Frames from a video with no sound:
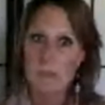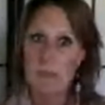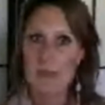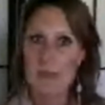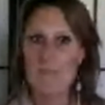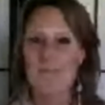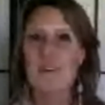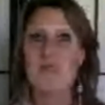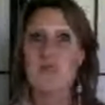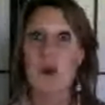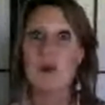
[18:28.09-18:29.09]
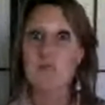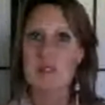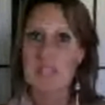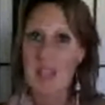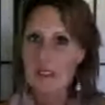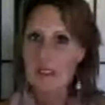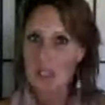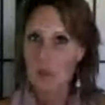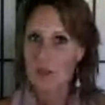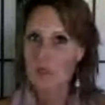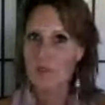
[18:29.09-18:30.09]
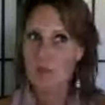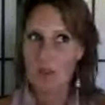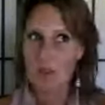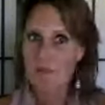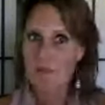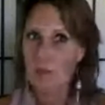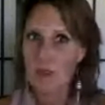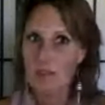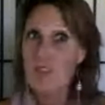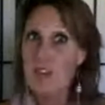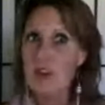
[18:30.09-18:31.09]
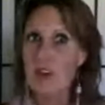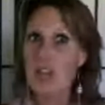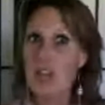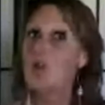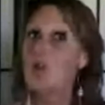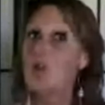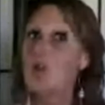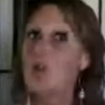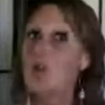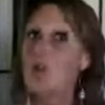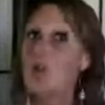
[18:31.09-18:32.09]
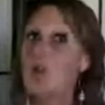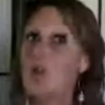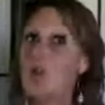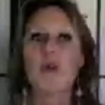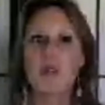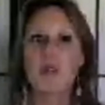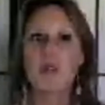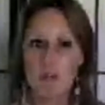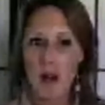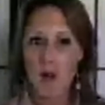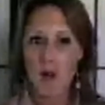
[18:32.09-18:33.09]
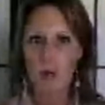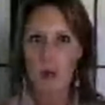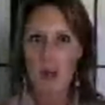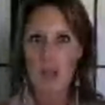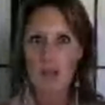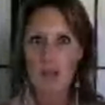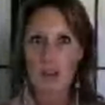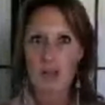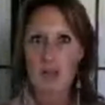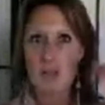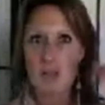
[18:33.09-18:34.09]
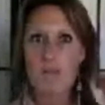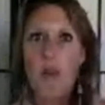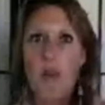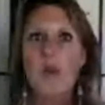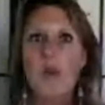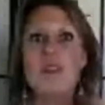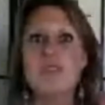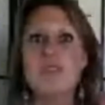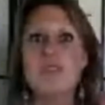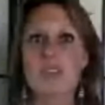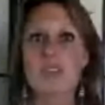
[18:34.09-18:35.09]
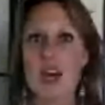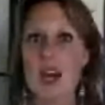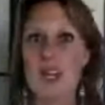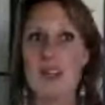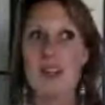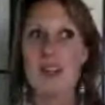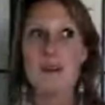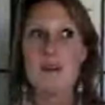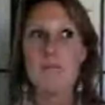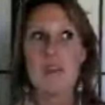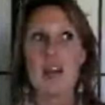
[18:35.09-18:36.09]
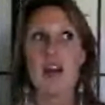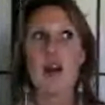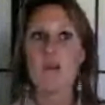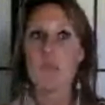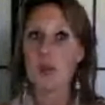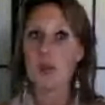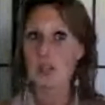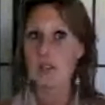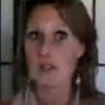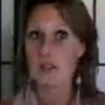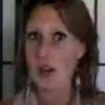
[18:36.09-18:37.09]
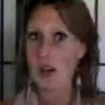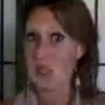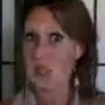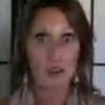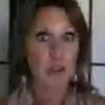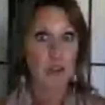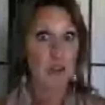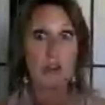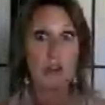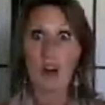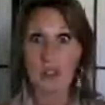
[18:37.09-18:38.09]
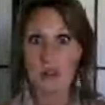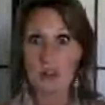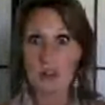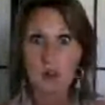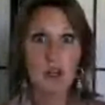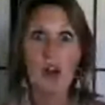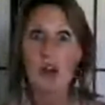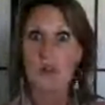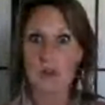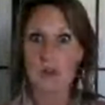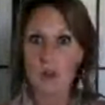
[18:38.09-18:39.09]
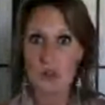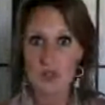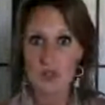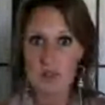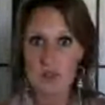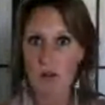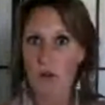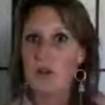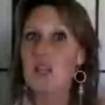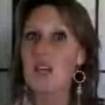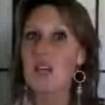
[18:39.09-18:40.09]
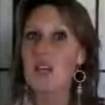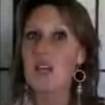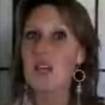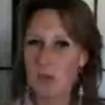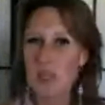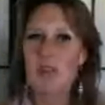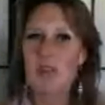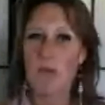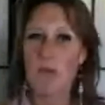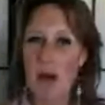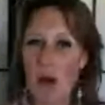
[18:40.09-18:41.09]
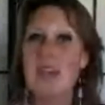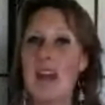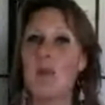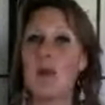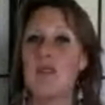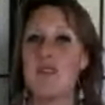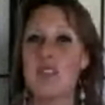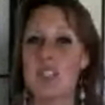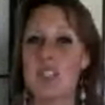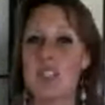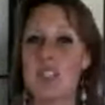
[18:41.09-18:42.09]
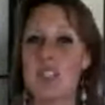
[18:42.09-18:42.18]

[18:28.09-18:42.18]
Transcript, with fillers: your fear is always protecting you with with with fear and you listen to it this is the point where we give our power away the moment we decide that our emotions are us they are not you you are not your emotions but we give our we give our power of decision